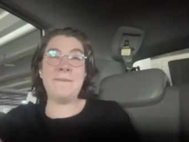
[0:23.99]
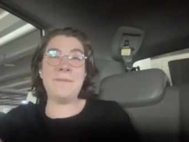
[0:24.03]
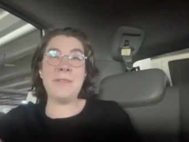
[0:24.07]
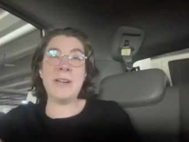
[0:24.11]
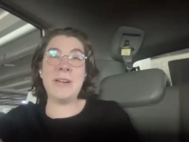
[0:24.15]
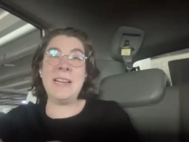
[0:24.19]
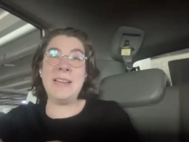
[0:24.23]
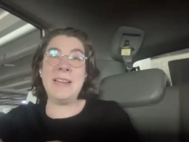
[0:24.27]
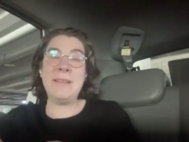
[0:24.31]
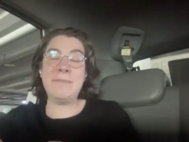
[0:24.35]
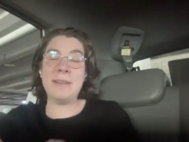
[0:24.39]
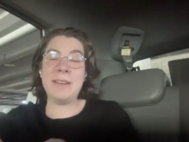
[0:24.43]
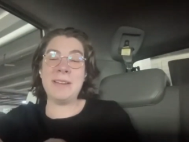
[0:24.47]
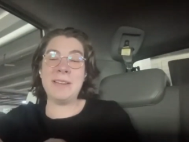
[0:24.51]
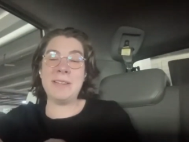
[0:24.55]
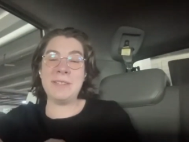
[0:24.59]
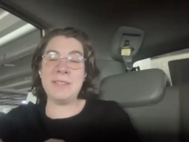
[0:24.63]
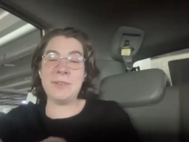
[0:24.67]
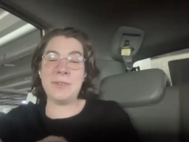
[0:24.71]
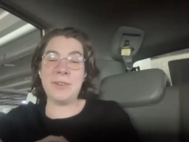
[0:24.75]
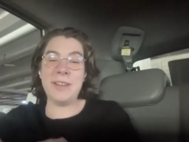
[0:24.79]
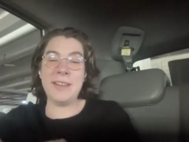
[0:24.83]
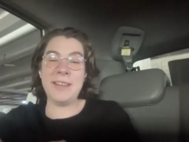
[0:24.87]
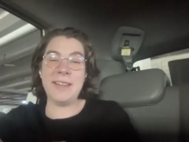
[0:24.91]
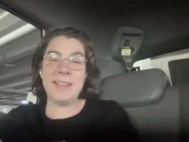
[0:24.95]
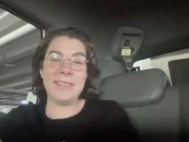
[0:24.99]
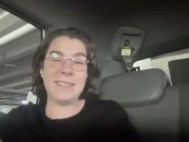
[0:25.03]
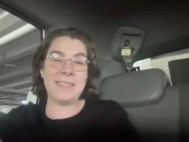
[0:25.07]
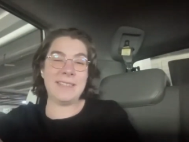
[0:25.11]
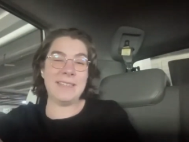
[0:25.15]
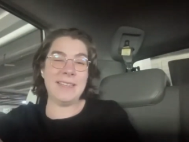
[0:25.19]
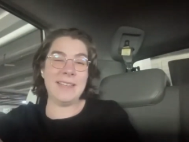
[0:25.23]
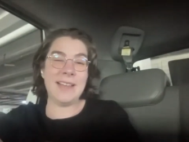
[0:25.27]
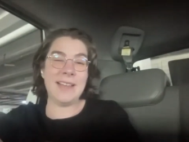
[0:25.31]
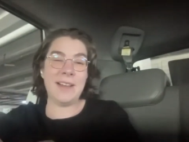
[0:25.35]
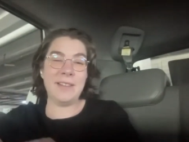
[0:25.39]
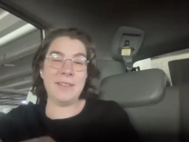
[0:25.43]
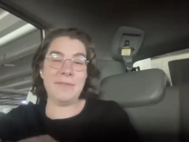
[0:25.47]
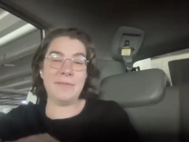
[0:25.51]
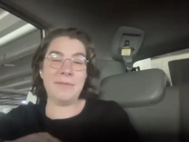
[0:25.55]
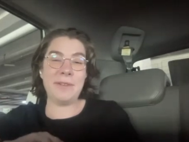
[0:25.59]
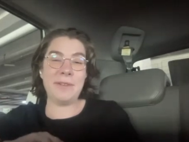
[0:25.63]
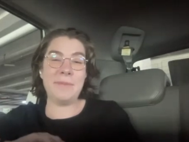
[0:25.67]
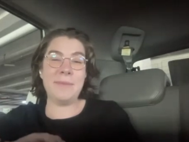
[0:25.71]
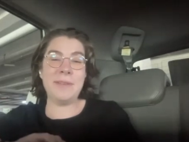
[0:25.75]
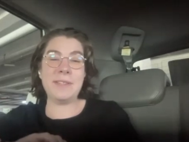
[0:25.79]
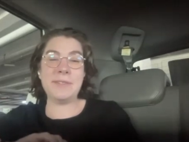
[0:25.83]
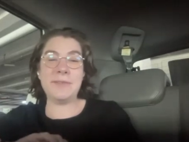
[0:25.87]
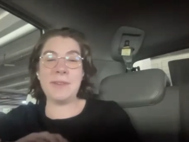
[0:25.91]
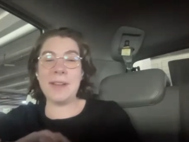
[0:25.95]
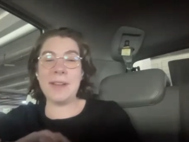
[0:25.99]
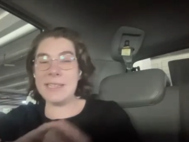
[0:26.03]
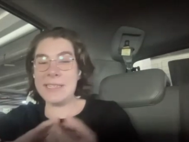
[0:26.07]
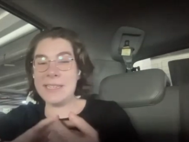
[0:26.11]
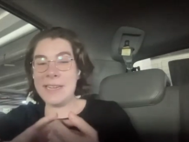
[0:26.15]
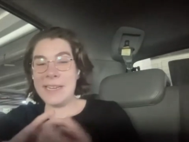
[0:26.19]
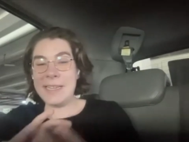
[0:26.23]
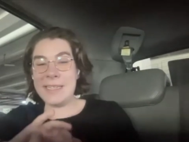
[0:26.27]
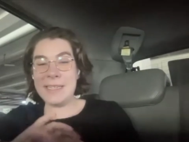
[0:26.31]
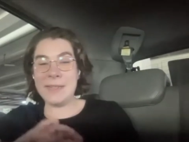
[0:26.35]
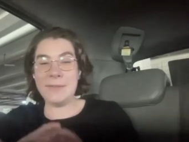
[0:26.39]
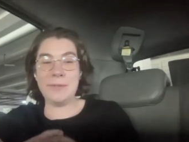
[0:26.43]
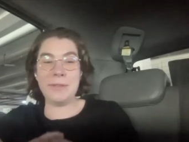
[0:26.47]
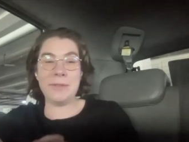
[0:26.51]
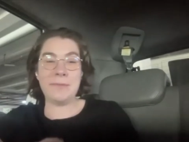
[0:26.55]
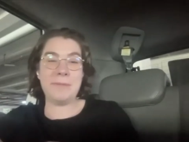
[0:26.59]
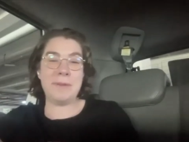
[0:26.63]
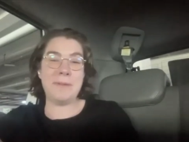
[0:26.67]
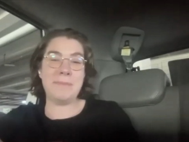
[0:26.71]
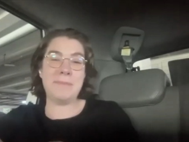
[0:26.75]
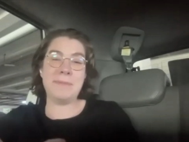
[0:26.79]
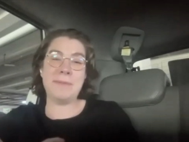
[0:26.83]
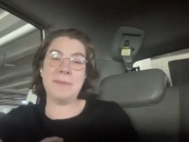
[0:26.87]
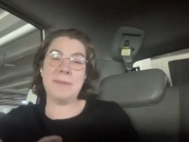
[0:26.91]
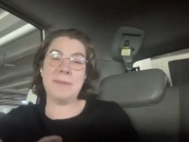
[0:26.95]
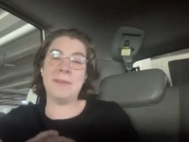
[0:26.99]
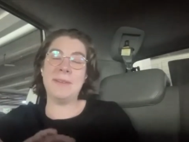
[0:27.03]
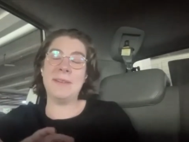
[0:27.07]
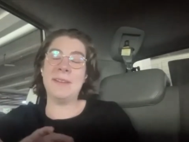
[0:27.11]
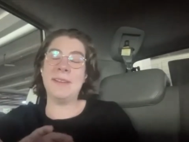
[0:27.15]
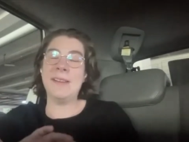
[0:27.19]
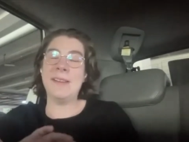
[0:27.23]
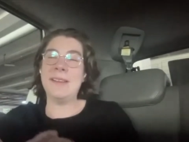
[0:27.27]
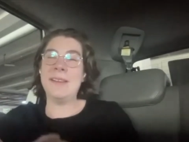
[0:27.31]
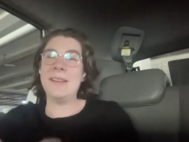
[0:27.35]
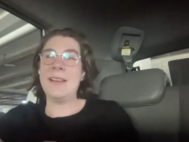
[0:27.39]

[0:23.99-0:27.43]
really been enjoying seeing how the film is resonating with people,